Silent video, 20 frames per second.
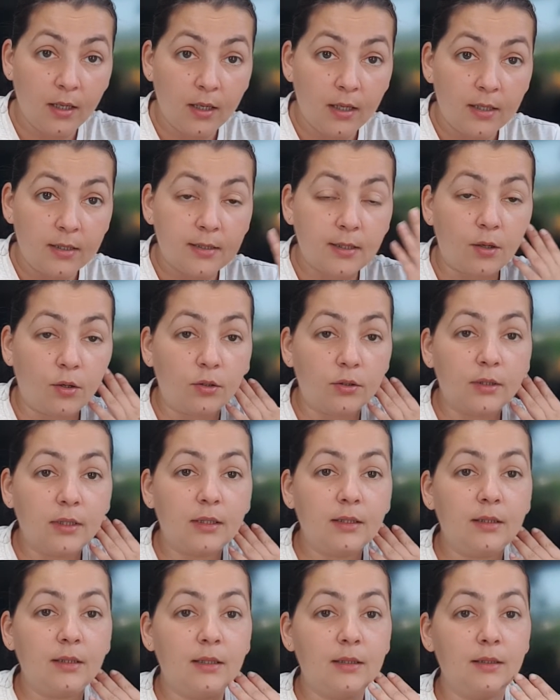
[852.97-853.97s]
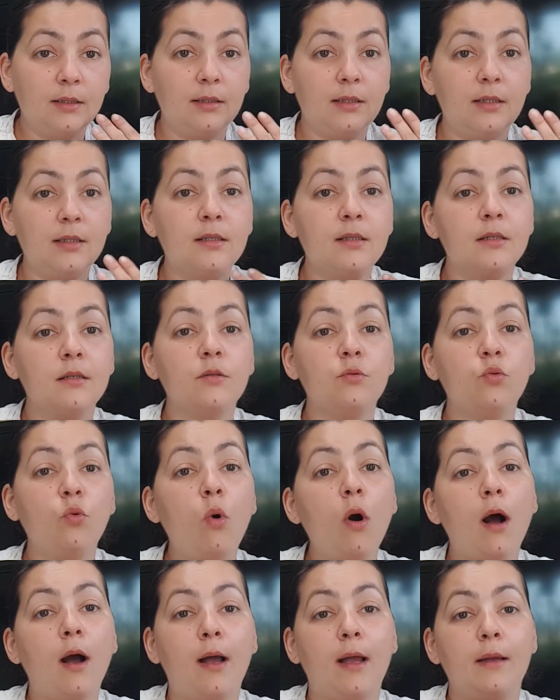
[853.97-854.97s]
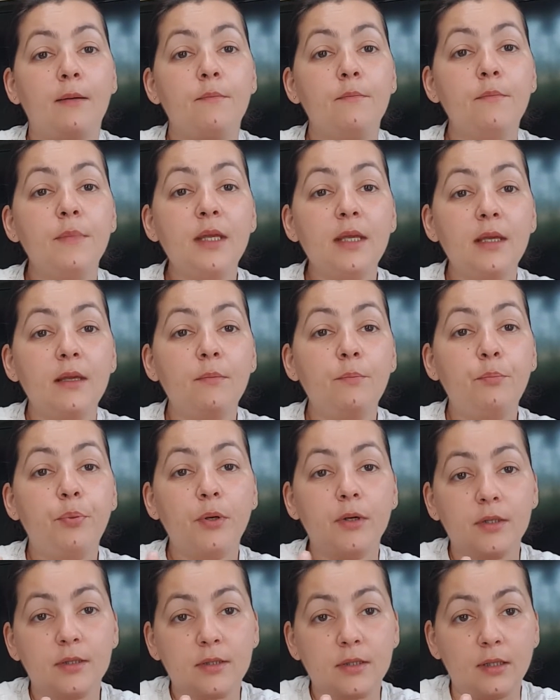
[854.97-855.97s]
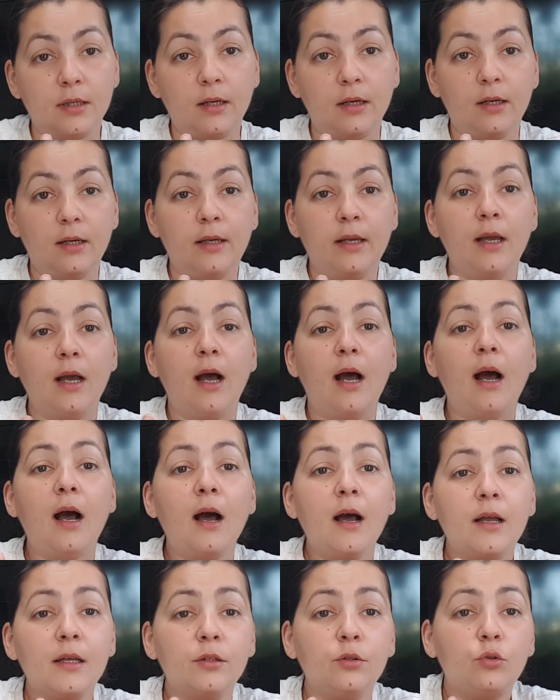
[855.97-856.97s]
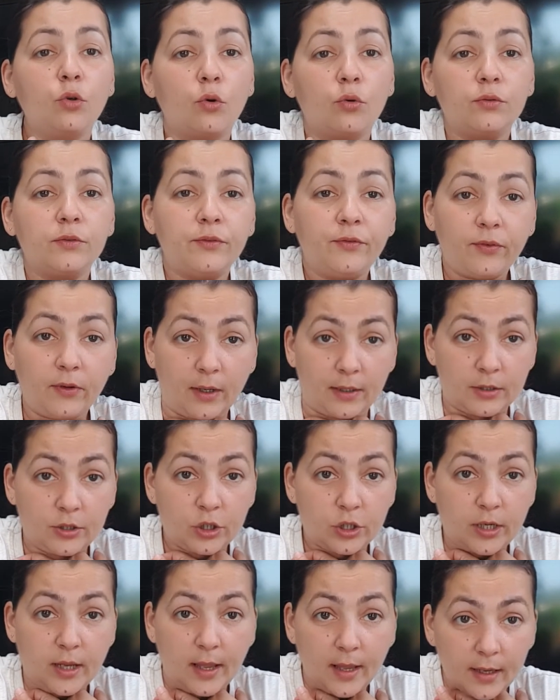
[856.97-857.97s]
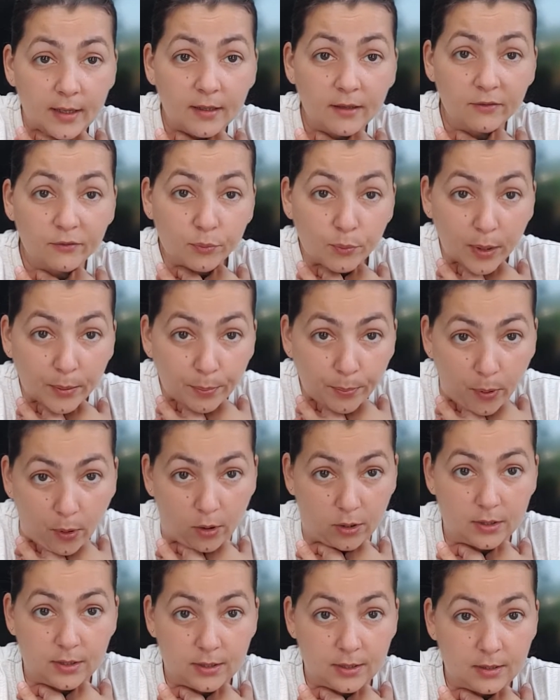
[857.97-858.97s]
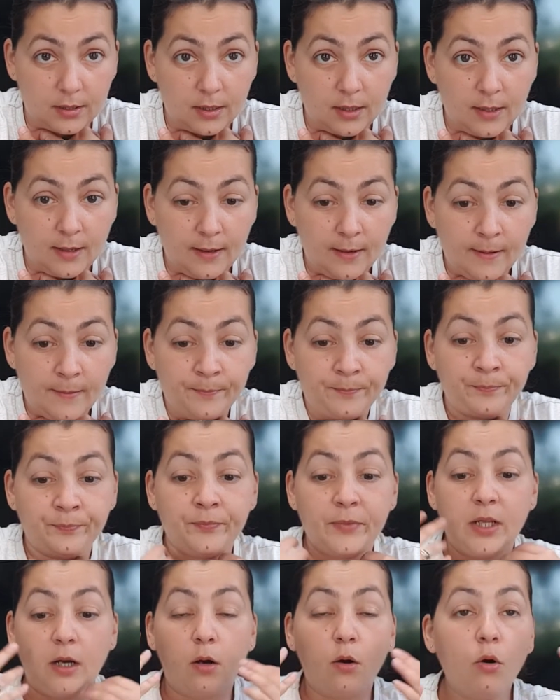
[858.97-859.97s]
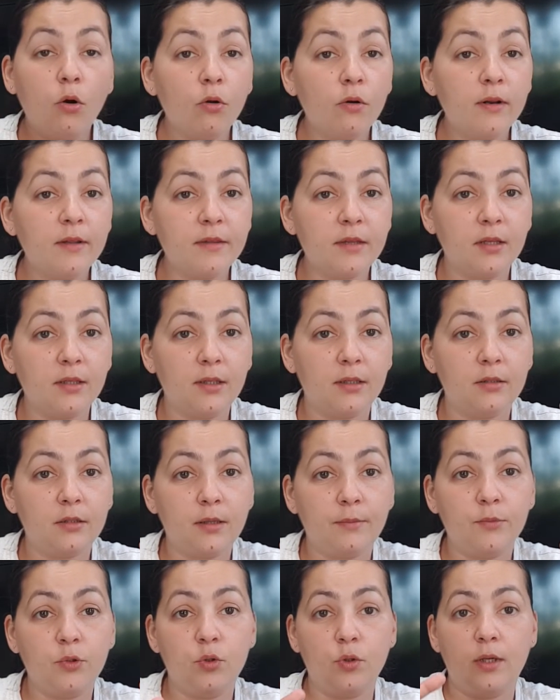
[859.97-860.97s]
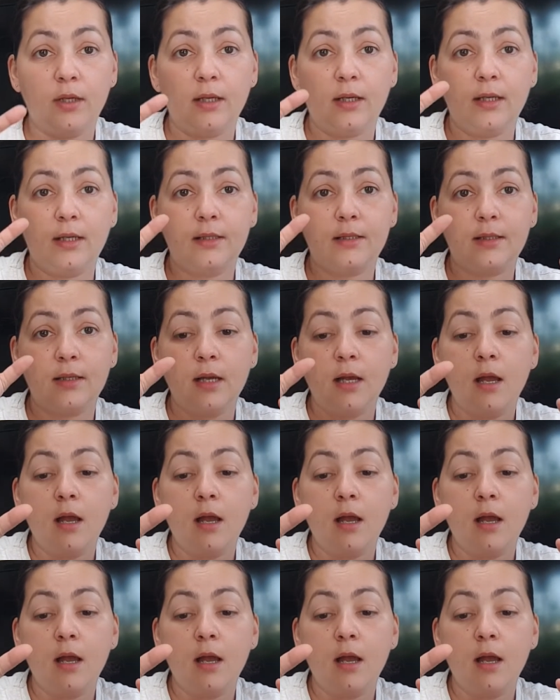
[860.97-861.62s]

So this is why, me personally, I don't flush any of my pots. The only thing that I'm doing is